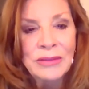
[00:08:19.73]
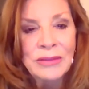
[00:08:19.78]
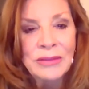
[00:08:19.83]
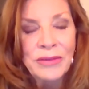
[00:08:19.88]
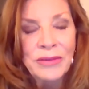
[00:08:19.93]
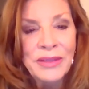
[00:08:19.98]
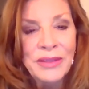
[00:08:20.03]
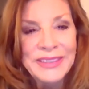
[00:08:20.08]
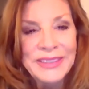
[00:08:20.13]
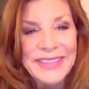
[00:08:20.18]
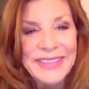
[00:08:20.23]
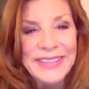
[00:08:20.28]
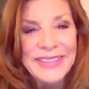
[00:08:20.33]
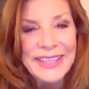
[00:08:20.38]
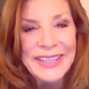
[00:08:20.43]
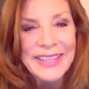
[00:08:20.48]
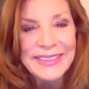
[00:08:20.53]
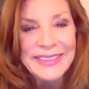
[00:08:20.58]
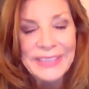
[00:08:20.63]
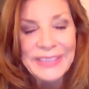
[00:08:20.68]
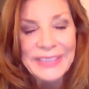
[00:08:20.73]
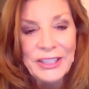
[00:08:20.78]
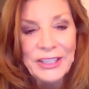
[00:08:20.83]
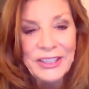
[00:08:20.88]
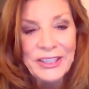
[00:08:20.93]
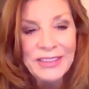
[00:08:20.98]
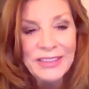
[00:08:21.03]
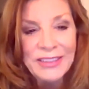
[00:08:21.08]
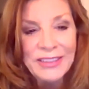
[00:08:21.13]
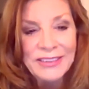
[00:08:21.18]
for this next
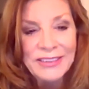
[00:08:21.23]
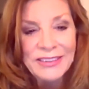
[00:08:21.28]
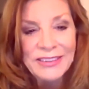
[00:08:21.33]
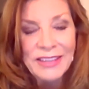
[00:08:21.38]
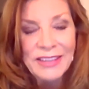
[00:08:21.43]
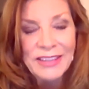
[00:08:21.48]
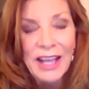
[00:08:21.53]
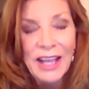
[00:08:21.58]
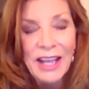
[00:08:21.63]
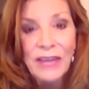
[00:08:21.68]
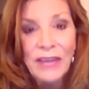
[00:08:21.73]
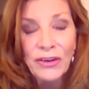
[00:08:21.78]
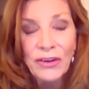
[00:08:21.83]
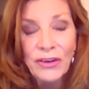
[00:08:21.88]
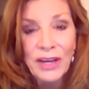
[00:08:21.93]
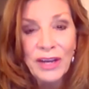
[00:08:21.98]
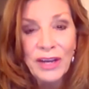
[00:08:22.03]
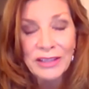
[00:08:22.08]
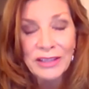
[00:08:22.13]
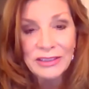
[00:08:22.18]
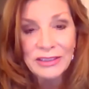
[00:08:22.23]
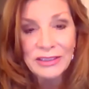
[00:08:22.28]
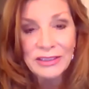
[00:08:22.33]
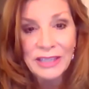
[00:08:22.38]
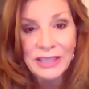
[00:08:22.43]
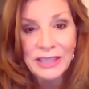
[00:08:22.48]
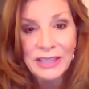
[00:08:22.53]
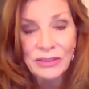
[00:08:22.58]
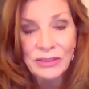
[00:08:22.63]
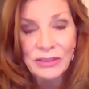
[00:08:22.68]
year and your next
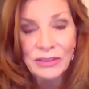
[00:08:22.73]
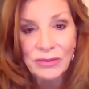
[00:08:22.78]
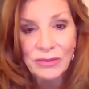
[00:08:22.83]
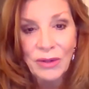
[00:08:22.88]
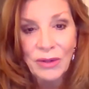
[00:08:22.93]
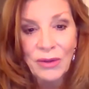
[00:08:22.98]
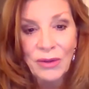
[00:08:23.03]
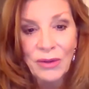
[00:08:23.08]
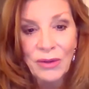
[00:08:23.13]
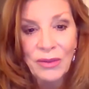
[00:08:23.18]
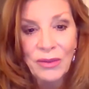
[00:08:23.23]
stage of growth.